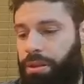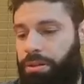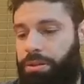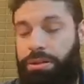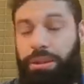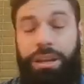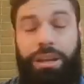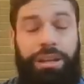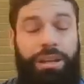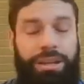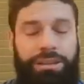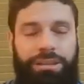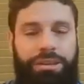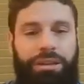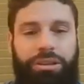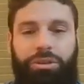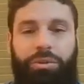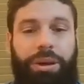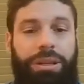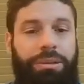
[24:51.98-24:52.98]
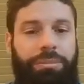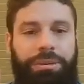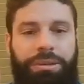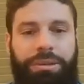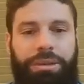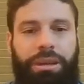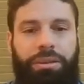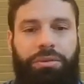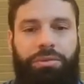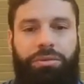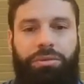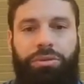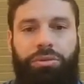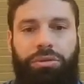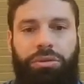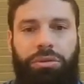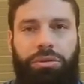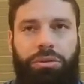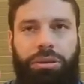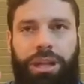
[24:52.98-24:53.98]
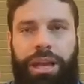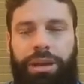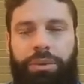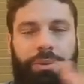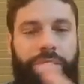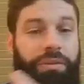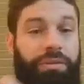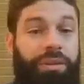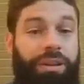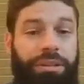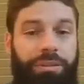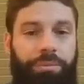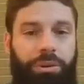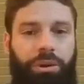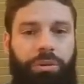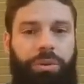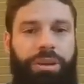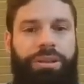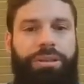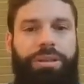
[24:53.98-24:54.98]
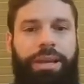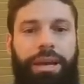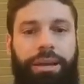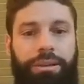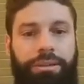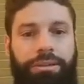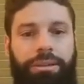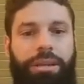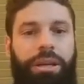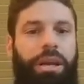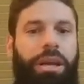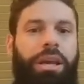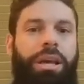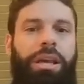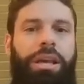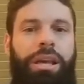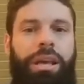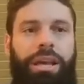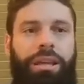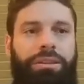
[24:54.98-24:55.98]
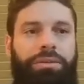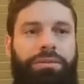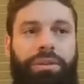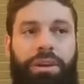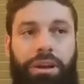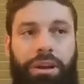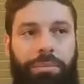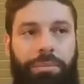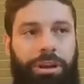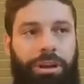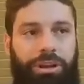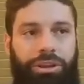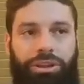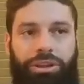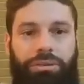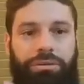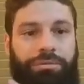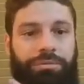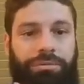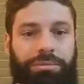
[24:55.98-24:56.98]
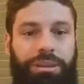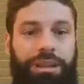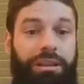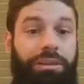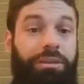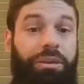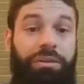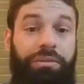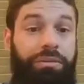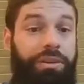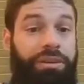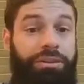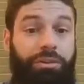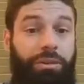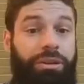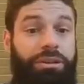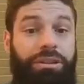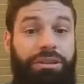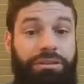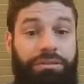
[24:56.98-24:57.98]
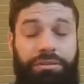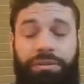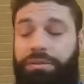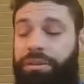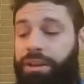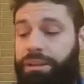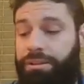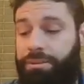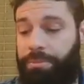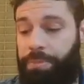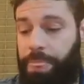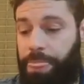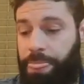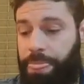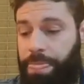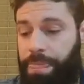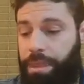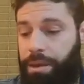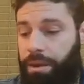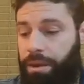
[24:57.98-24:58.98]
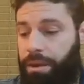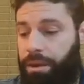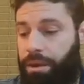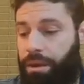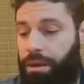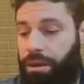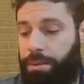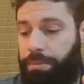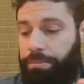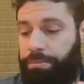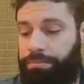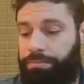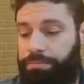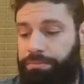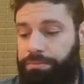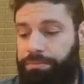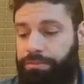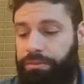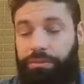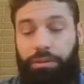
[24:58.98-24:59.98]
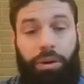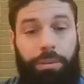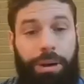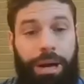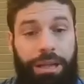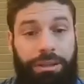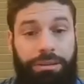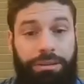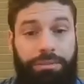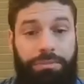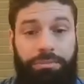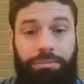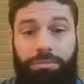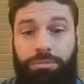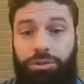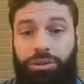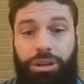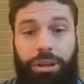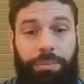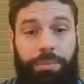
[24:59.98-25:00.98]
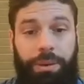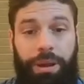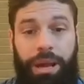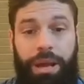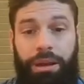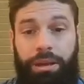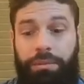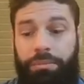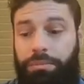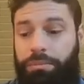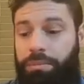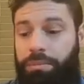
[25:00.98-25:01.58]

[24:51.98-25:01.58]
There isn't a 20% rule like with Facebook with text. It's very much Either it fits or it doesn't fit. Formats: JPEG,